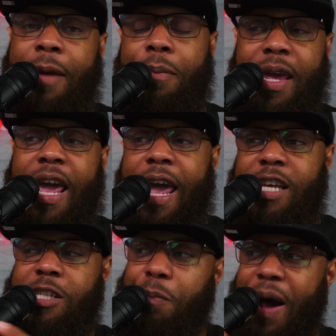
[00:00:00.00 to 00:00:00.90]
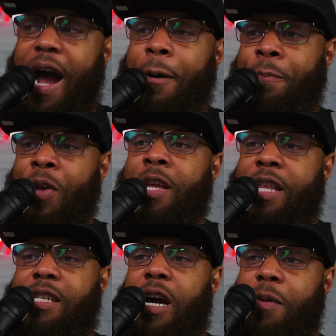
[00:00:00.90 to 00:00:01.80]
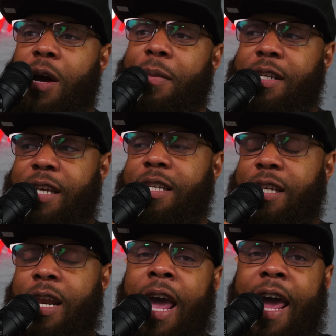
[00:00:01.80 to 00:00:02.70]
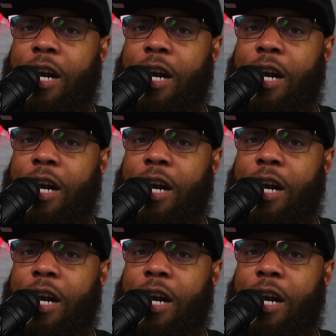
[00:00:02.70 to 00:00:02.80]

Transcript: NBA spot this upcoming season.